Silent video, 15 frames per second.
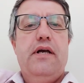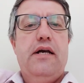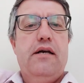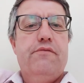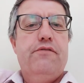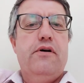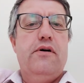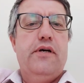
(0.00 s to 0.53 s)

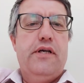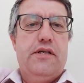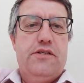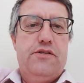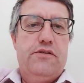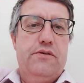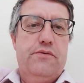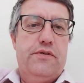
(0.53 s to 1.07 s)
have higher
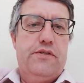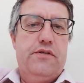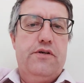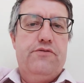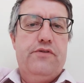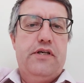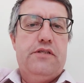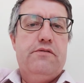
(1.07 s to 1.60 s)

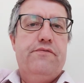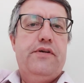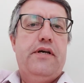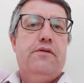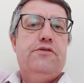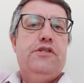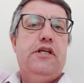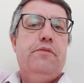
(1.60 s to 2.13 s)
suicide rates with the
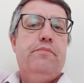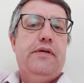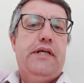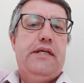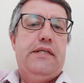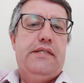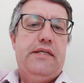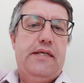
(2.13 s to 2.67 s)

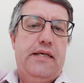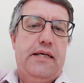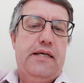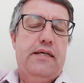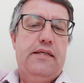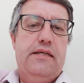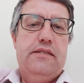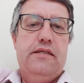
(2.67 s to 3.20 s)
LGBT,
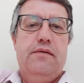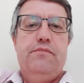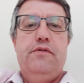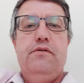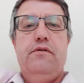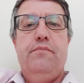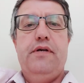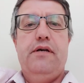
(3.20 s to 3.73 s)
and it's up
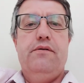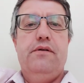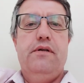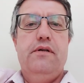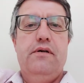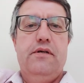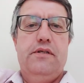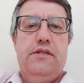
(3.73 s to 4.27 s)
to about
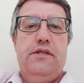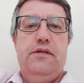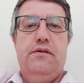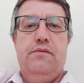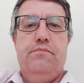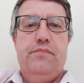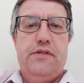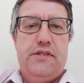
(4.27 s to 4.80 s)

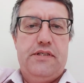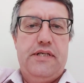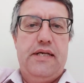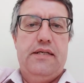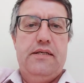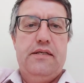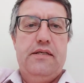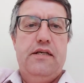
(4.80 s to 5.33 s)

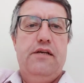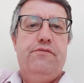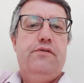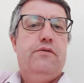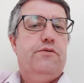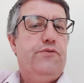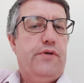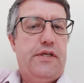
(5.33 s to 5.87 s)
90-odd% if
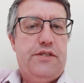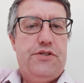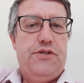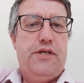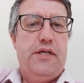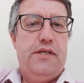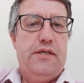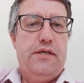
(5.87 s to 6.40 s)
you're
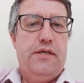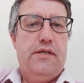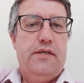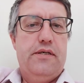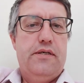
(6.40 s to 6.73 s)
transgender.